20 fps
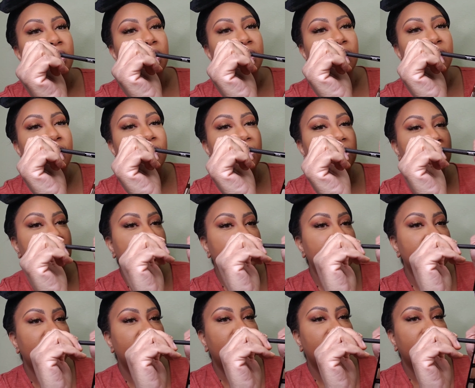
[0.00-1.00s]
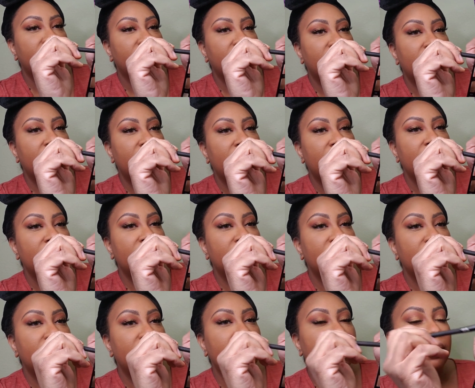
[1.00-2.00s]
If you can see it
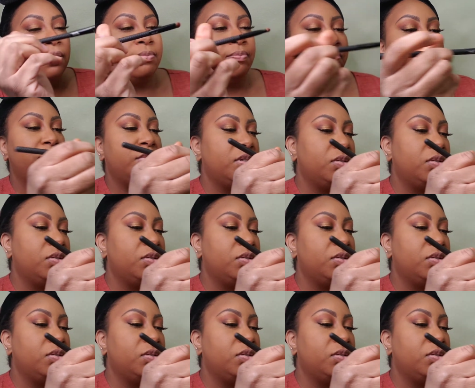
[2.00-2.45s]
right there.